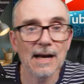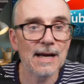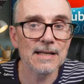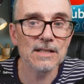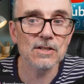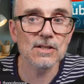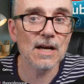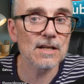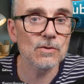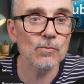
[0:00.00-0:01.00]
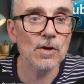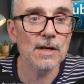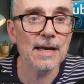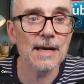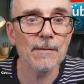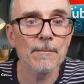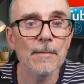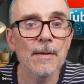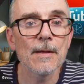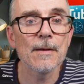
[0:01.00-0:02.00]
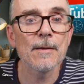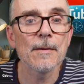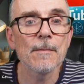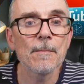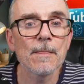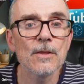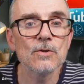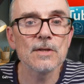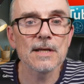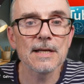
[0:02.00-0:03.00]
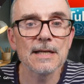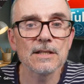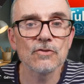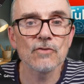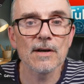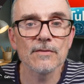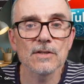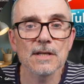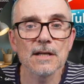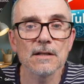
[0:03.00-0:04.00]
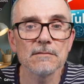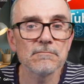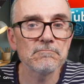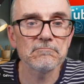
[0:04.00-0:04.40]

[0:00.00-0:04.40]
And it's started working using the connected drive skill.